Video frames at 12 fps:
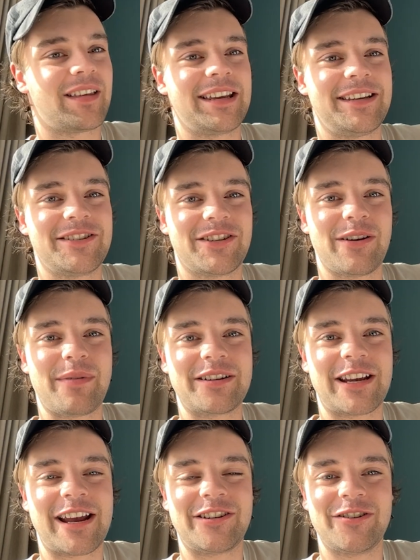Thank you so
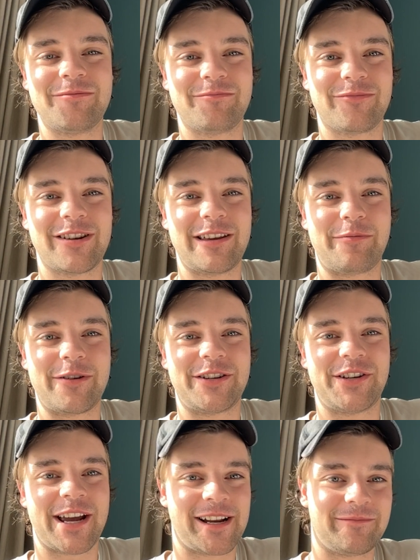much, Andrew. Really
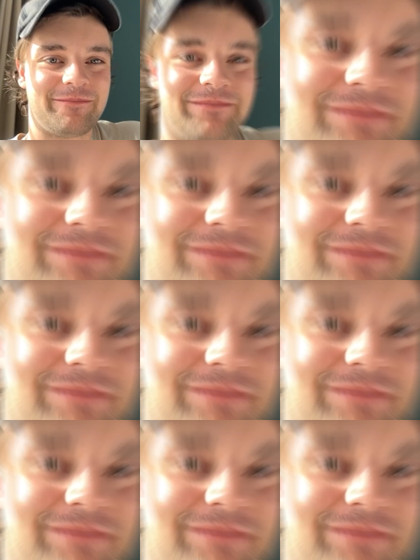appreciate it.